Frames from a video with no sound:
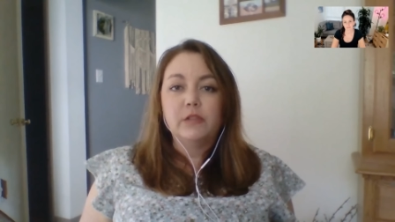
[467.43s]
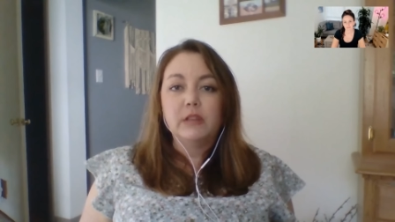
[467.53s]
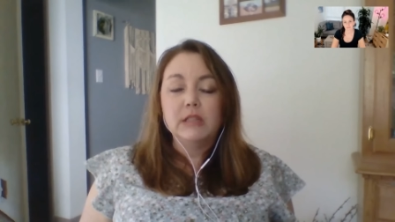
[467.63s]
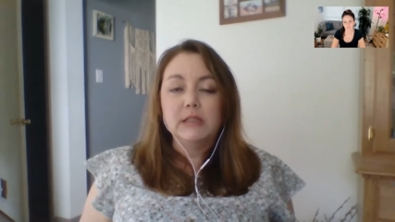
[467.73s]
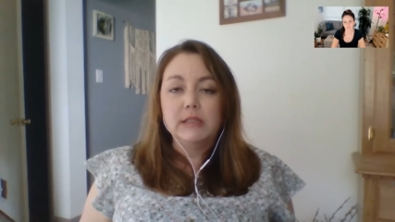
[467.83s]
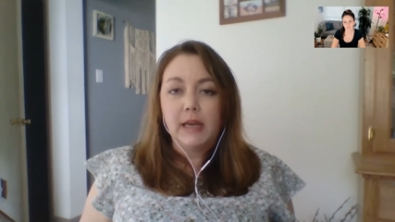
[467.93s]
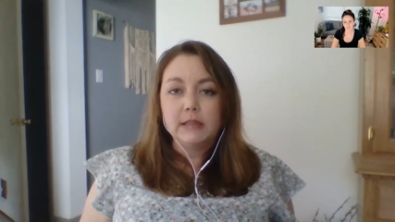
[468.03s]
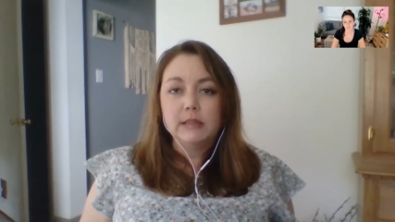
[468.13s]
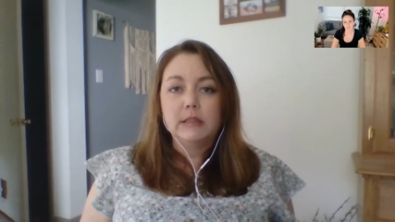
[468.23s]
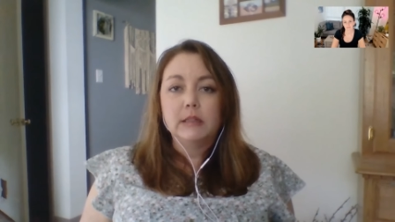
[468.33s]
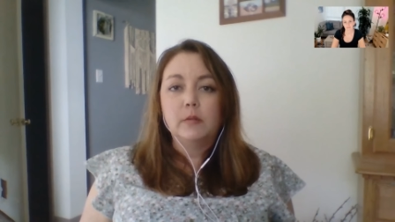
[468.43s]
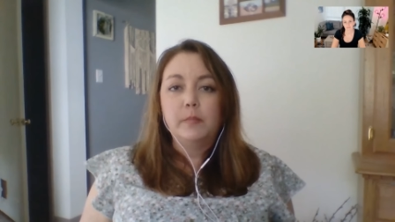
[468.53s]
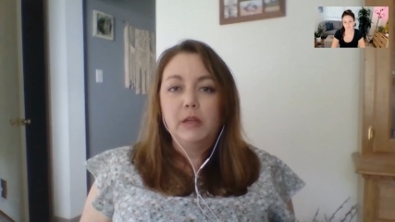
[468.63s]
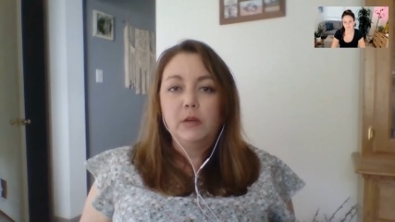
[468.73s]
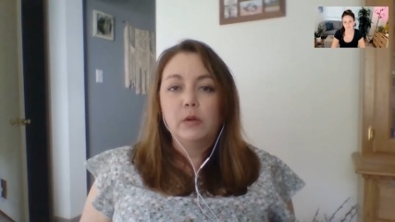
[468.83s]
for the deaths that are
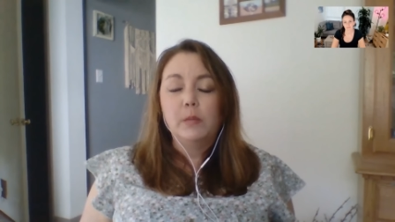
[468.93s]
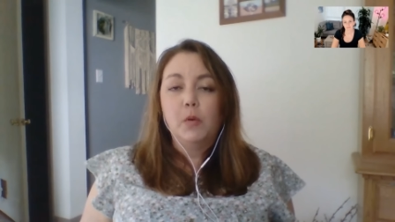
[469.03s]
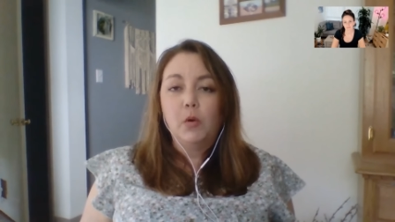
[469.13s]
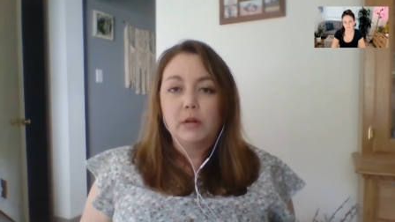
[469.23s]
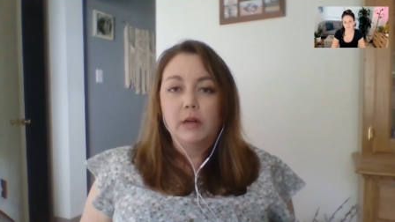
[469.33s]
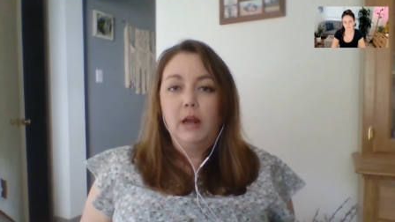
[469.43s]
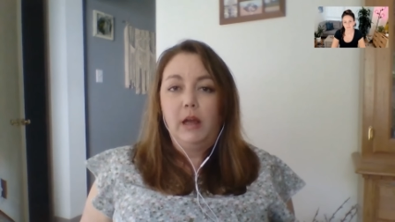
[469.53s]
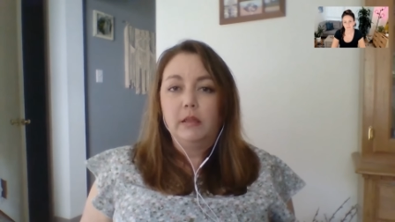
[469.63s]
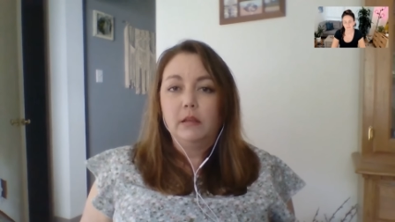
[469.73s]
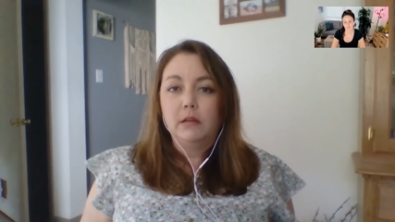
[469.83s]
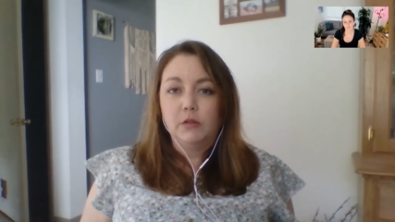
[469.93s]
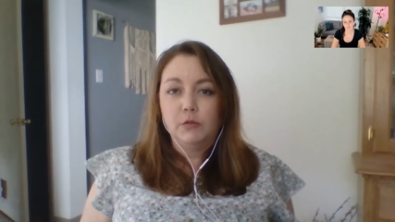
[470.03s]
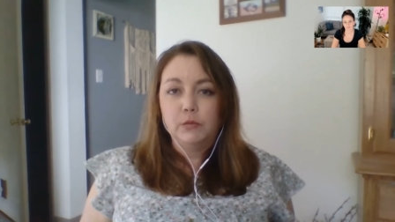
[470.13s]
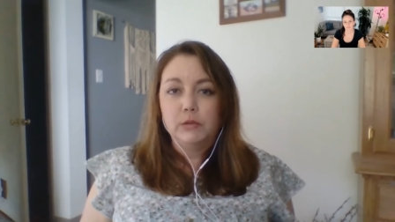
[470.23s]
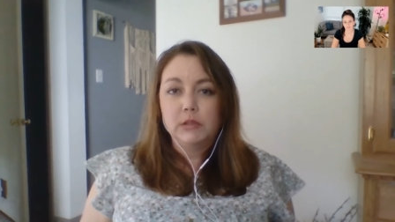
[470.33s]
being reported on the
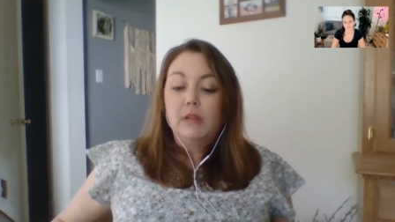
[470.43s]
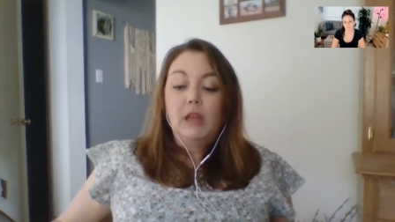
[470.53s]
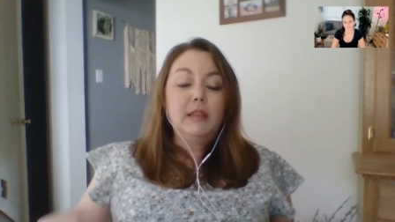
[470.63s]
news?